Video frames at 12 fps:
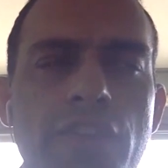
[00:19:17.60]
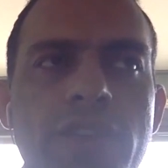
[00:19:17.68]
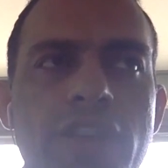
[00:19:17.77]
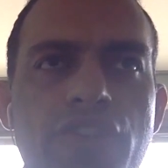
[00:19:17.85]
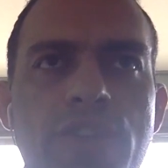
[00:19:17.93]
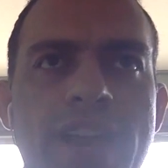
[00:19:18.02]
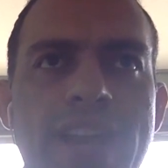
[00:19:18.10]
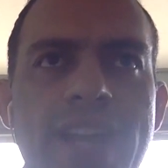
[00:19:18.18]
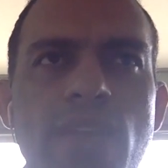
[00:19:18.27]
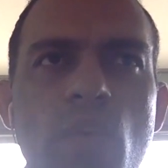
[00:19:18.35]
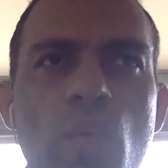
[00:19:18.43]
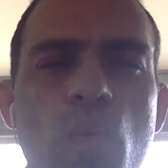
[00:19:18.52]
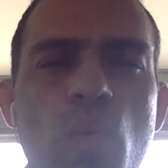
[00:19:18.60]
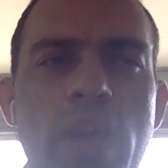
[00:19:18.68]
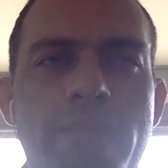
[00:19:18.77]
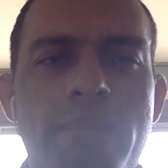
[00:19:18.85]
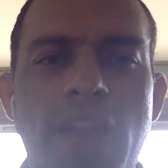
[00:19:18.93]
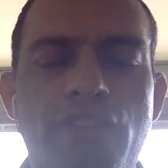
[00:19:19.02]
you're doing training,
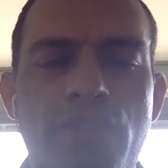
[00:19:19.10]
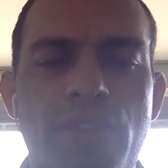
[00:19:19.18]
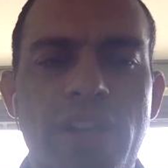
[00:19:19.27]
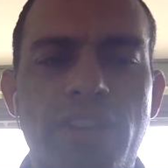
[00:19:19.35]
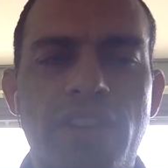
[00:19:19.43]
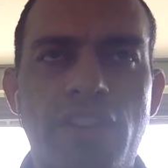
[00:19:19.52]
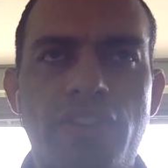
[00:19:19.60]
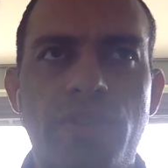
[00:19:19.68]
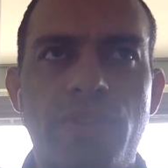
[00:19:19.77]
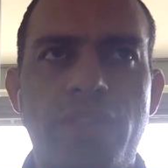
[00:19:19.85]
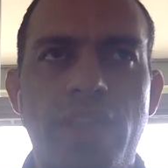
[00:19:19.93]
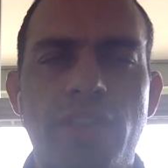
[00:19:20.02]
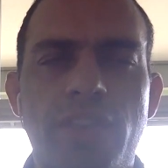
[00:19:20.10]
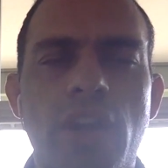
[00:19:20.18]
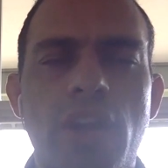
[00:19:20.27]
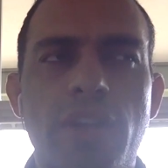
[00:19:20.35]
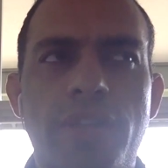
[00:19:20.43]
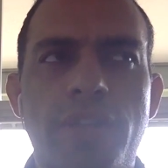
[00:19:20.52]
what metric are
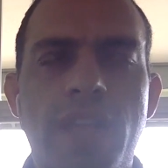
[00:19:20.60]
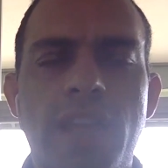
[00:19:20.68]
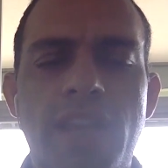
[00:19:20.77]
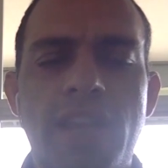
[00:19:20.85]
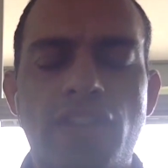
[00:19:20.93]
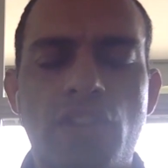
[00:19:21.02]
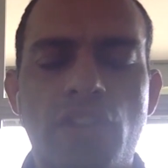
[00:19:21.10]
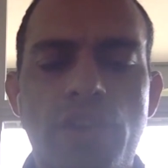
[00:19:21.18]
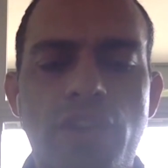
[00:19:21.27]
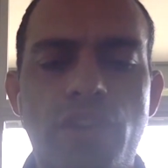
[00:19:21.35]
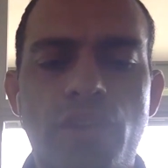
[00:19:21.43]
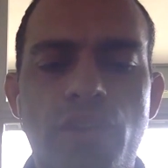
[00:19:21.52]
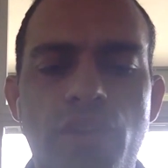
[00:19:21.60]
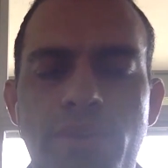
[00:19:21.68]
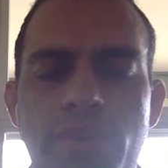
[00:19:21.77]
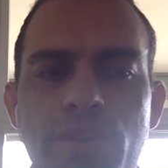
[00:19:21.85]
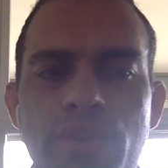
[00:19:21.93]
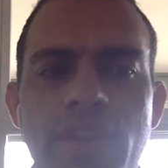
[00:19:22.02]
you thinking it's going to
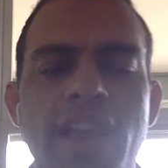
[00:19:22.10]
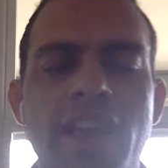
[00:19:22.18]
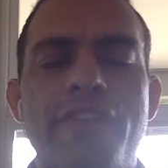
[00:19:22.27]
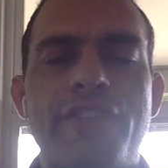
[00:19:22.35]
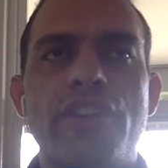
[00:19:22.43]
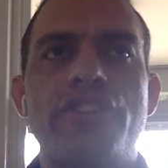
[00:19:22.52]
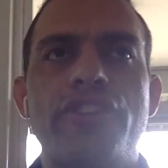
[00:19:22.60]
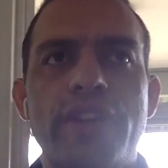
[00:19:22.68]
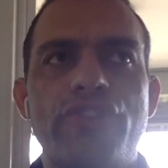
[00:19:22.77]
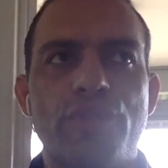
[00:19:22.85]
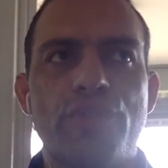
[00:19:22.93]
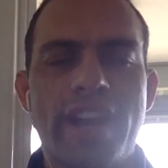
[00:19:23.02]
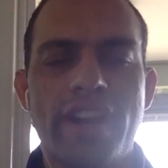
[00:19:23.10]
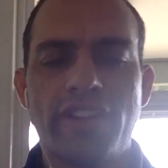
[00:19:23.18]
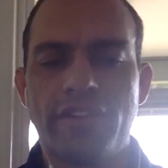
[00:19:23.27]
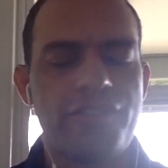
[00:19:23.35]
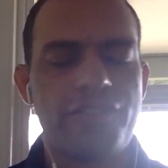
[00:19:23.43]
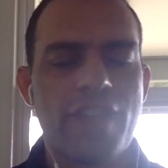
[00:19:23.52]
improve? If you're just doing training
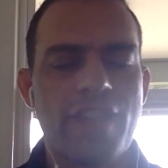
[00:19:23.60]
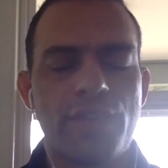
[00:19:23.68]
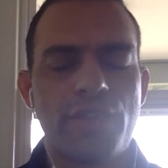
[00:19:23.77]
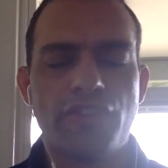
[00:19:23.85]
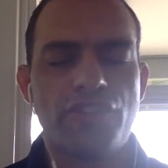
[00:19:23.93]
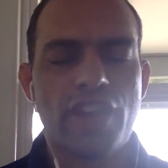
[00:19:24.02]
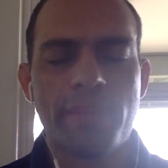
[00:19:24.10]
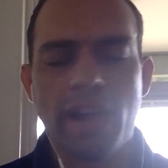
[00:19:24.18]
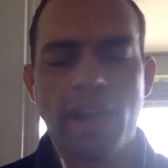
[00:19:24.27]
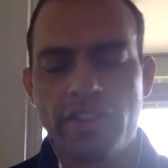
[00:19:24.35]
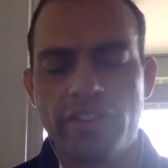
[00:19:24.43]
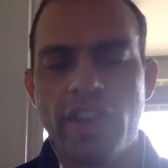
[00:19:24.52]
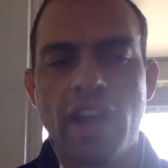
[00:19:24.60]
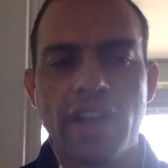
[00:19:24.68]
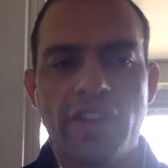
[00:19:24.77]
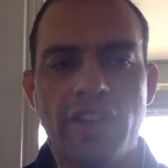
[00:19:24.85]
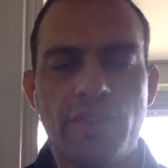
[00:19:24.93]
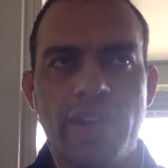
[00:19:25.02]
to satisfy a checkbox, it's not
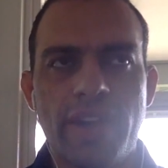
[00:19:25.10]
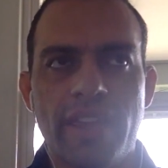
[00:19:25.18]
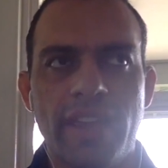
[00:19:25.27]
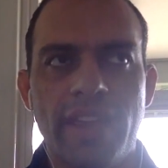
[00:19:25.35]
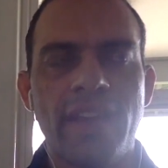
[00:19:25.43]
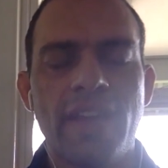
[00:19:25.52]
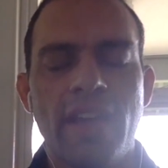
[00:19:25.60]
going to do anything.